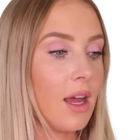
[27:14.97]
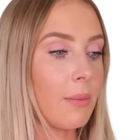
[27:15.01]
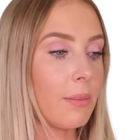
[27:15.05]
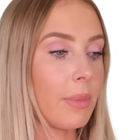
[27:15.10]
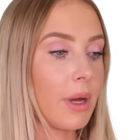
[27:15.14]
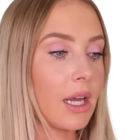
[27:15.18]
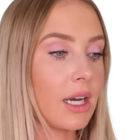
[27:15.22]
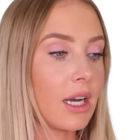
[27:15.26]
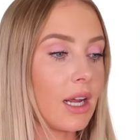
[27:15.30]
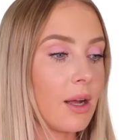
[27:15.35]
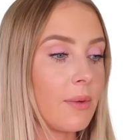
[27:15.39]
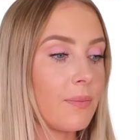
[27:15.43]

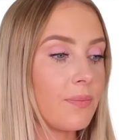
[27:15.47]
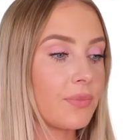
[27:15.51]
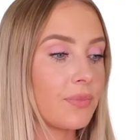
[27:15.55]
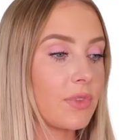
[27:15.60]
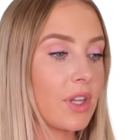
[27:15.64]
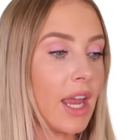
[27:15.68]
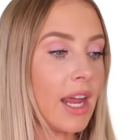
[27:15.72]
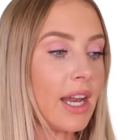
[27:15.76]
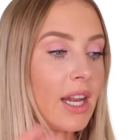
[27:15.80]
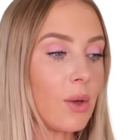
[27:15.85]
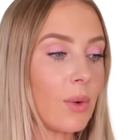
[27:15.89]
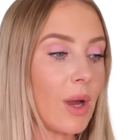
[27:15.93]
But
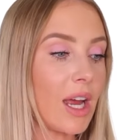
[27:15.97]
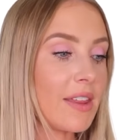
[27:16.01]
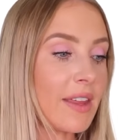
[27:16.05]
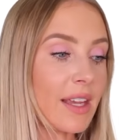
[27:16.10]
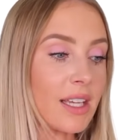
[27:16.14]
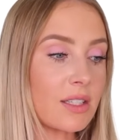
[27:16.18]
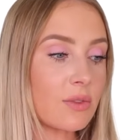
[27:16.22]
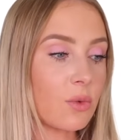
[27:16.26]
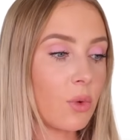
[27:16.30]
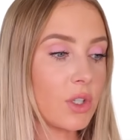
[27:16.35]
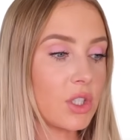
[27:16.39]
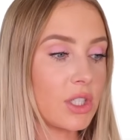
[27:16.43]
anyway,
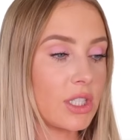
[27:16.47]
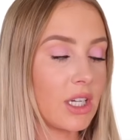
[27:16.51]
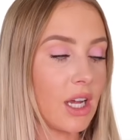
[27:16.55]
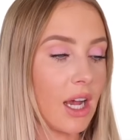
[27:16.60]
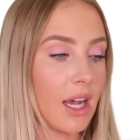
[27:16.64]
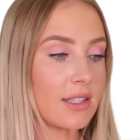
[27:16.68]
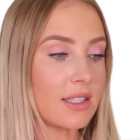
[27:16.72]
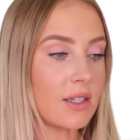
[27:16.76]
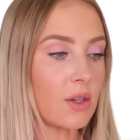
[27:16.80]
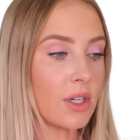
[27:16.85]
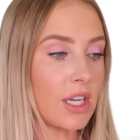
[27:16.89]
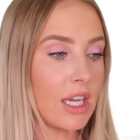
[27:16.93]
thanks for watching,
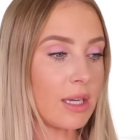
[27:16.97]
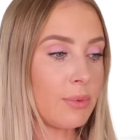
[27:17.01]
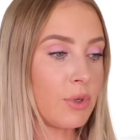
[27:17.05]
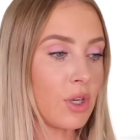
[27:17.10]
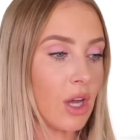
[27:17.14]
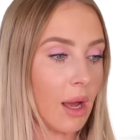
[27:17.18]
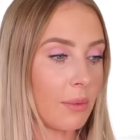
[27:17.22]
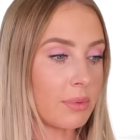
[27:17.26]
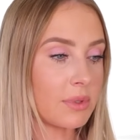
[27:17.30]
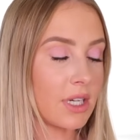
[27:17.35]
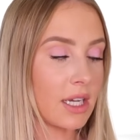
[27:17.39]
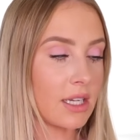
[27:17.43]
guys. I'll keep
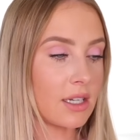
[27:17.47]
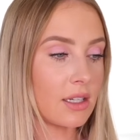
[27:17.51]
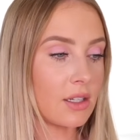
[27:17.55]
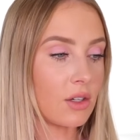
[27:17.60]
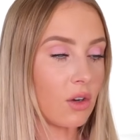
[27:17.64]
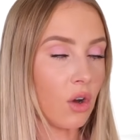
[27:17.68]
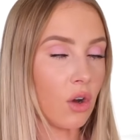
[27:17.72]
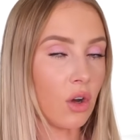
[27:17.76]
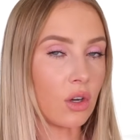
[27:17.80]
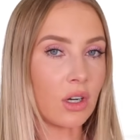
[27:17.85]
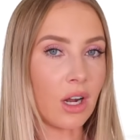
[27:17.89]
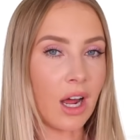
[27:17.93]
you
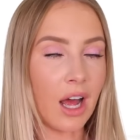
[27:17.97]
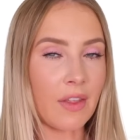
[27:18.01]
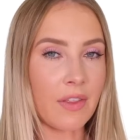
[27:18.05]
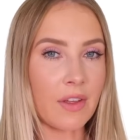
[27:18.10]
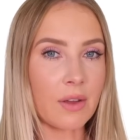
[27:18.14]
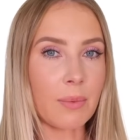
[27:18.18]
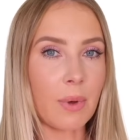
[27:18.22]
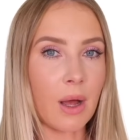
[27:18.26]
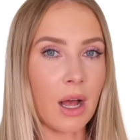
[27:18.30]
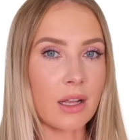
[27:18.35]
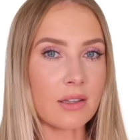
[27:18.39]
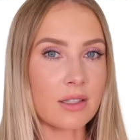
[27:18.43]
updated on
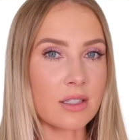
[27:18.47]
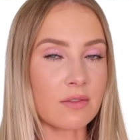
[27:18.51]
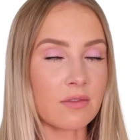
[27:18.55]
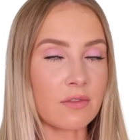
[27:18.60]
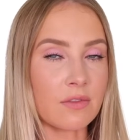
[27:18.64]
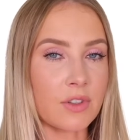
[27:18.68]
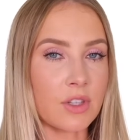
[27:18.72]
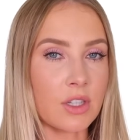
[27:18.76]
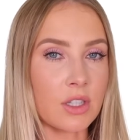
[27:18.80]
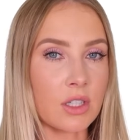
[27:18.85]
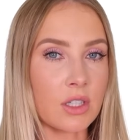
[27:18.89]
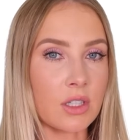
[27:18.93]
other parts
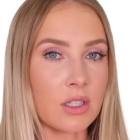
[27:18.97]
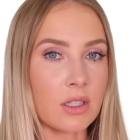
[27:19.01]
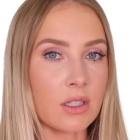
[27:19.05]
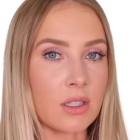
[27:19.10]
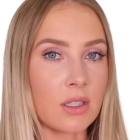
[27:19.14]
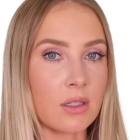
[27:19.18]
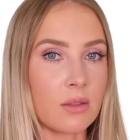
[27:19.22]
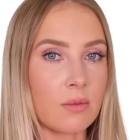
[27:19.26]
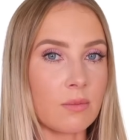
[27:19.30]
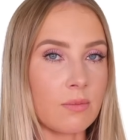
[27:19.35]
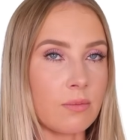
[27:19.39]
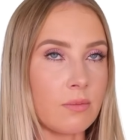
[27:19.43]
of
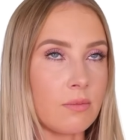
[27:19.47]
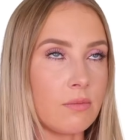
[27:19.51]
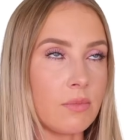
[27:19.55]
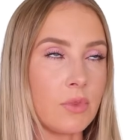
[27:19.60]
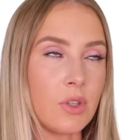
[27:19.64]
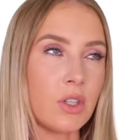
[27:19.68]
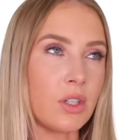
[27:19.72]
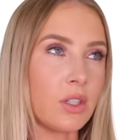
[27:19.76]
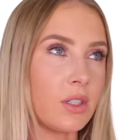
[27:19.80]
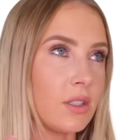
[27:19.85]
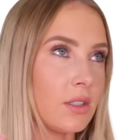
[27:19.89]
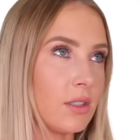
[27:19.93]
the
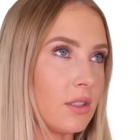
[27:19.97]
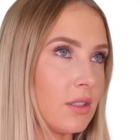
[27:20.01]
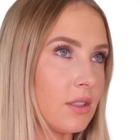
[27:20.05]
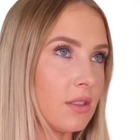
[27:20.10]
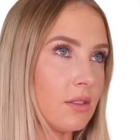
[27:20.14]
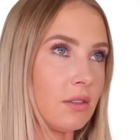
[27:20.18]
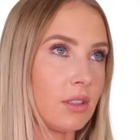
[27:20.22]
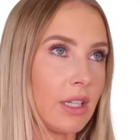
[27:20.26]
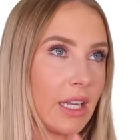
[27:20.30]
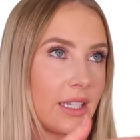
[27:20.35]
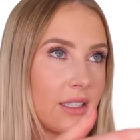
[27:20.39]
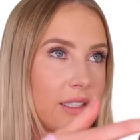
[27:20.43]

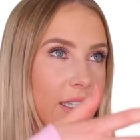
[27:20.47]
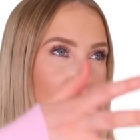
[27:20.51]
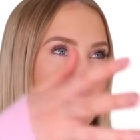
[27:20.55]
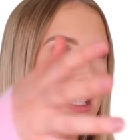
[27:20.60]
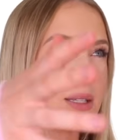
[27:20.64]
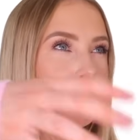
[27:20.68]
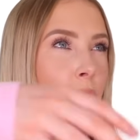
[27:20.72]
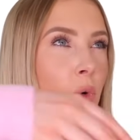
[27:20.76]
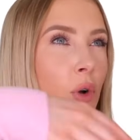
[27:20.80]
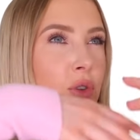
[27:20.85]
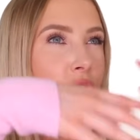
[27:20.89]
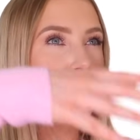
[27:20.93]
like,
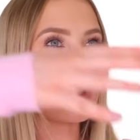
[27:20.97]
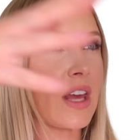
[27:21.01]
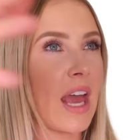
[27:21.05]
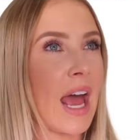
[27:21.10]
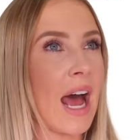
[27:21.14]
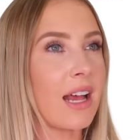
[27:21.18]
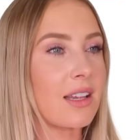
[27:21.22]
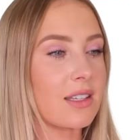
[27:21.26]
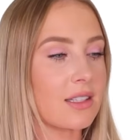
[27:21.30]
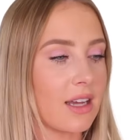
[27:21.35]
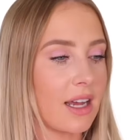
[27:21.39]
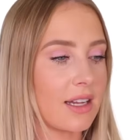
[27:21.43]
it's more so the
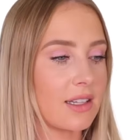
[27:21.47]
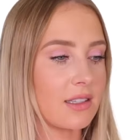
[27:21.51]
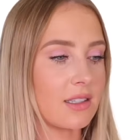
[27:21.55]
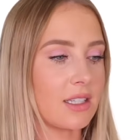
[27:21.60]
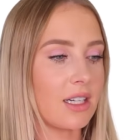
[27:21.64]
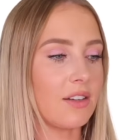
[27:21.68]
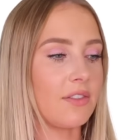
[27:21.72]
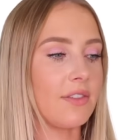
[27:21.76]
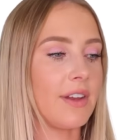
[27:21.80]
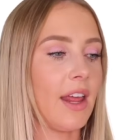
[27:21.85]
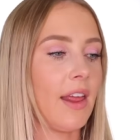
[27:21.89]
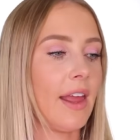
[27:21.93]
outside
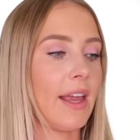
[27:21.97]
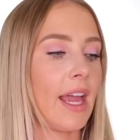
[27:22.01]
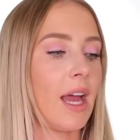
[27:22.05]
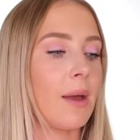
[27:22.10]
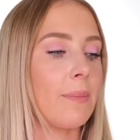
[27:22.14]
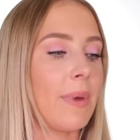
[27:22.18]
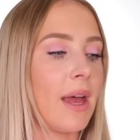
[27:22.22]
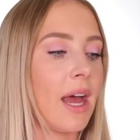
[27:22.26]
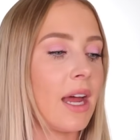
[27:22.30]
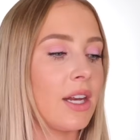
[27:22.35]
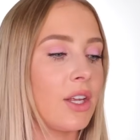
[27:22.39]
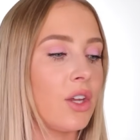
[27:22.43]
stuff now, like
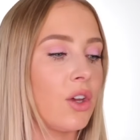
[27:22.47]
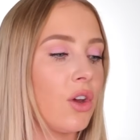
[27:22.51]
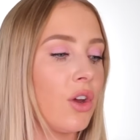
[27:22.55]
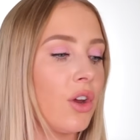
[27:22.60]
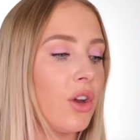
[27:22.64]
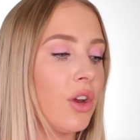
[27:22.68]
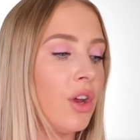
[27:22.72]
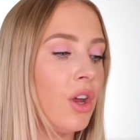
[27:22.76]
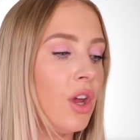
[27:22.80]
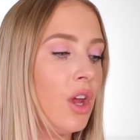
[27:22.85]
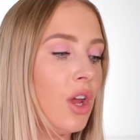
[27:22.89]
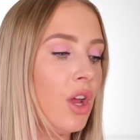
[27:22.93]
our
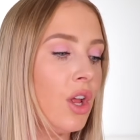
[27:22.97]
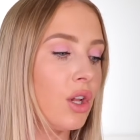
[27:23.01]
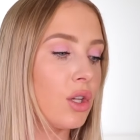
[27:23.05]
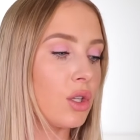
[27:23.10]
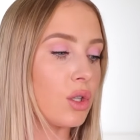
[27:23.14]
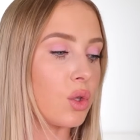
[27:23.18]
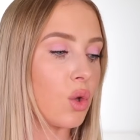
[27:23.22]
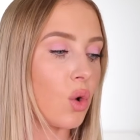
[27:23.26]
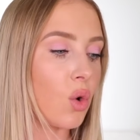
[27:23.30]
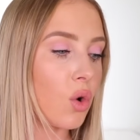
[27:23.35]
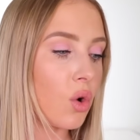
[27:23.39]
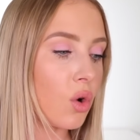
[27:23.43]
patio,
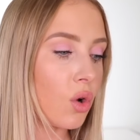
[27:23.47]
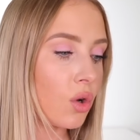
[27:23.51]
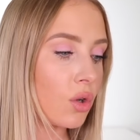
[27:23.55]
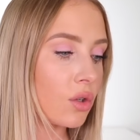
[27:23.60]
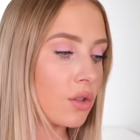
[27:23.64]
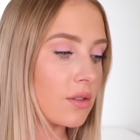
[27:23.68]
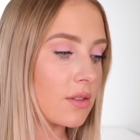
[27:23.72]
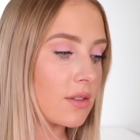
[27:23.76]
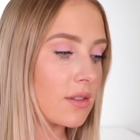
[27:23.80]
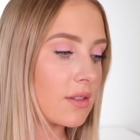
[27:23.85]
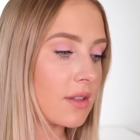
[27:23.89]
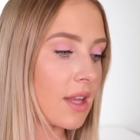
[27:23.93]

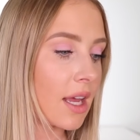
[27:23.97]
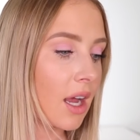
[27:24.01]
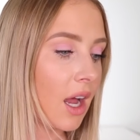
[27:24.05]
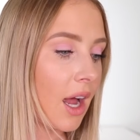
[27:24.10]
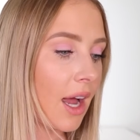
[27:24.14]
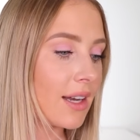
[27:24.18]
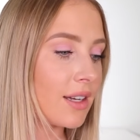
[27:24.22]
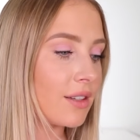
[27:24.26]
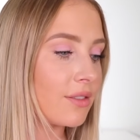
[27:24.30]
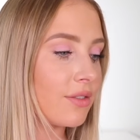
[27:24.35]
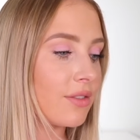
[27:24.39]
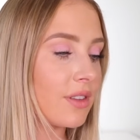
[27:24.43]
lawns, that
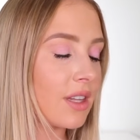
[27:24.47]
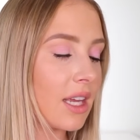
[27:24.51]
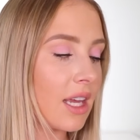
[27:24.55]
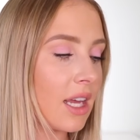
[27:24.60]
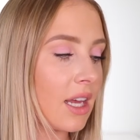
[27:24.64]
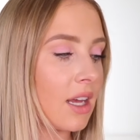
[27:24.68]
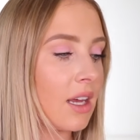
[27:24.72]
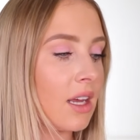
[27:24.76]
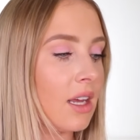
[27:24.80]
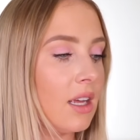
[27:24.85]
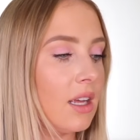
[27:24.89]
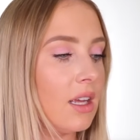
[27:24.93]
kind of
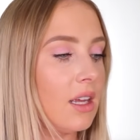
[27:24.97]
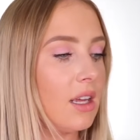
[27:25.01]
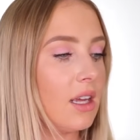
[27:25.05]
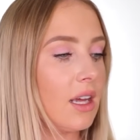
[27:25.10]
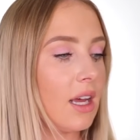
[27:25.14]
thing.